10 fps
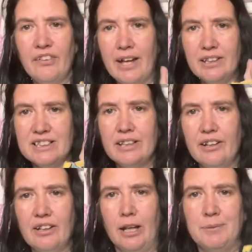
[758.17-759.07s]
had snow
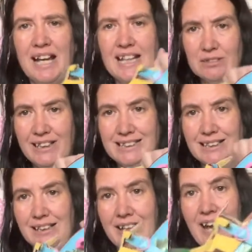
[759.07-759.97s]
globes as
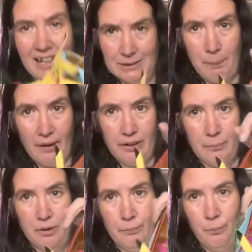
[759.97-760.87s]
recently as
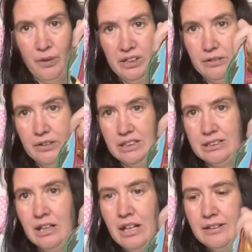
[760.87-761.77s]
Pokemon, which was
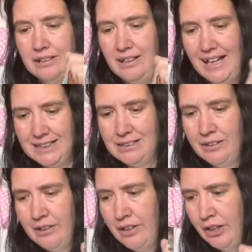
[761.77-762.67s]
the last
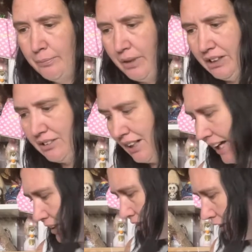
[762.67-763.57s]
major
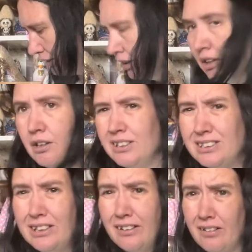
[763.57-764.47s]
collection. So
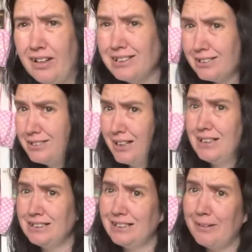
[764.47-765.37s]
there is a
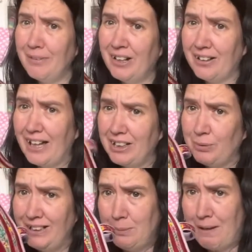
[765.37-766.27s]
chance that we could get a
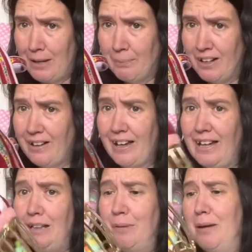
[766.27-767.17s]
Tweety Pie birdcage,
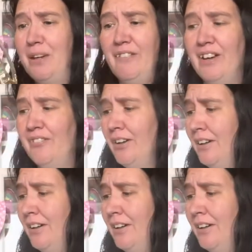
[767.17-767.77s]
cage, maybe with